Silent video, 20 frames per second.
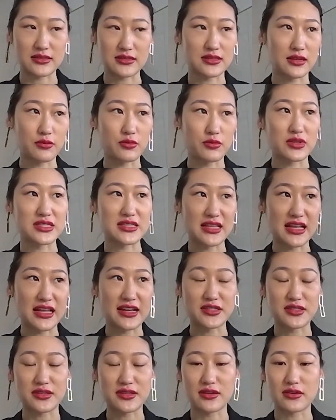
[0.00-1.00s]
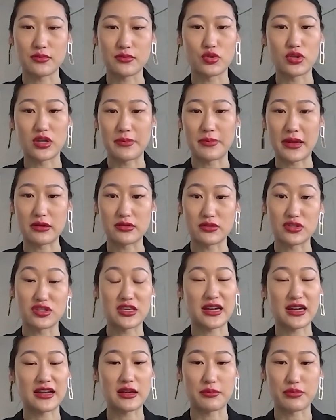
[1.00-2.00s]
it was last year more about the
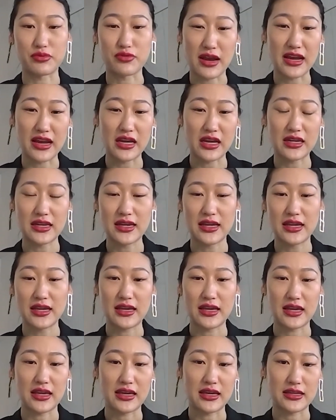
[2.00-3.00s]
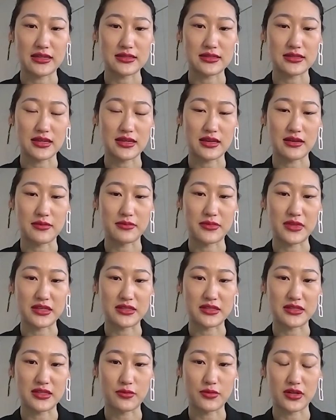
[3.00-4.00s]
China pride, and that
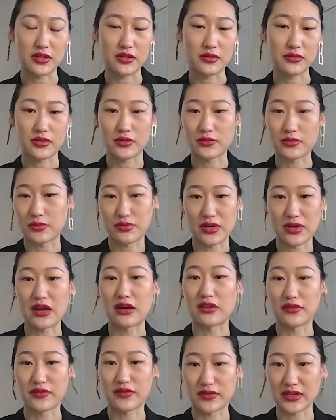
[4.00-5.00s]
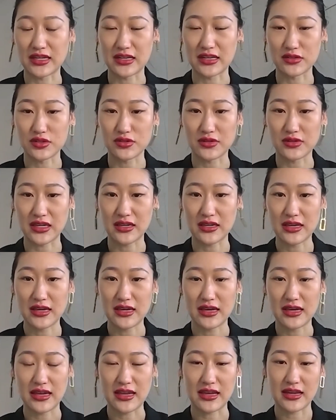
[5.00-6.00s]
they were proud of the country.
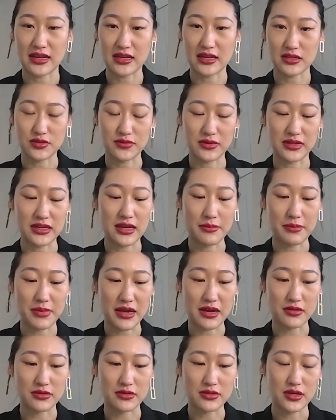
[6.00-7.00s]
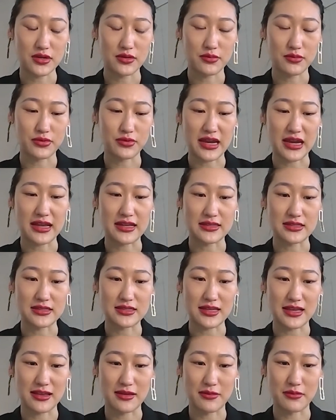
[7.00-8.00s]
And then it's really about
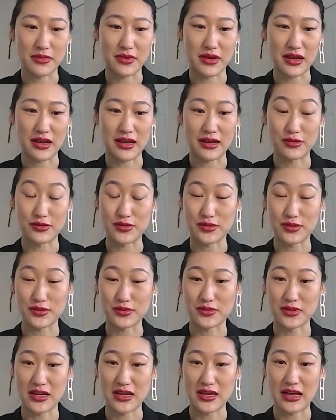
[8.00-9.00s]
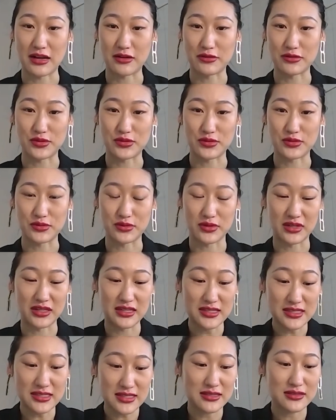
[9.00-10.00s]
brands, how to
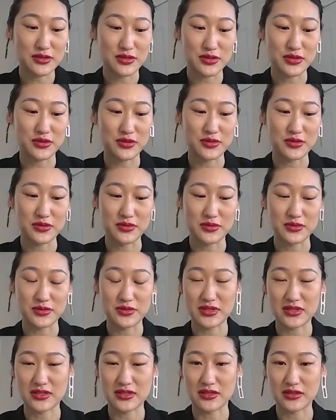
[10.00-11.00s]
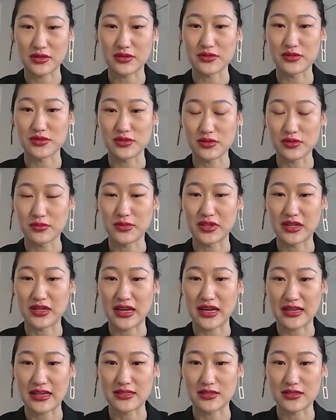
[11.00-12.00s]
listen to the consumer
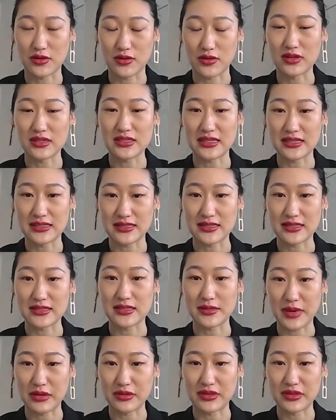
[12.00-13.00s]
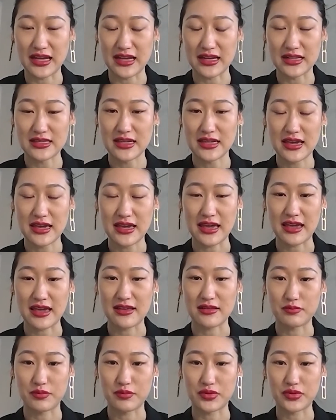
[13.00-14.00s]
and the audiences about that,
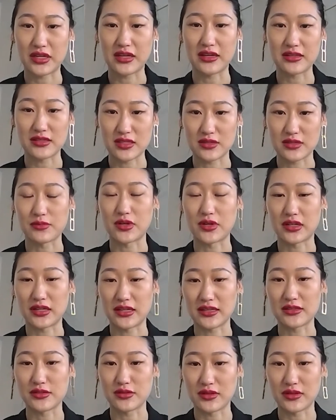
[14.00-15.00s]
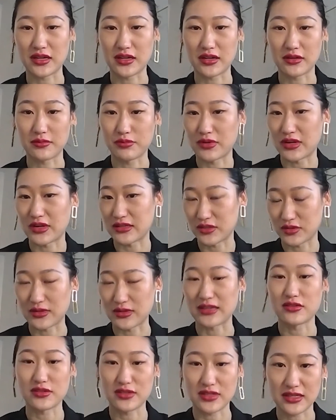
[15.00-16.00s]
and putting it smartly into their brand
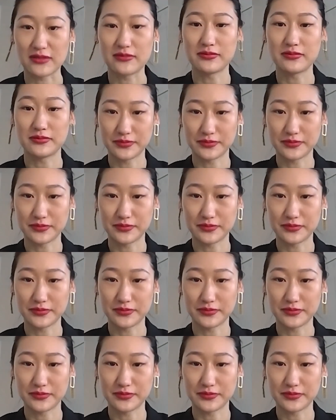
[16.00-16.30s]
strategy.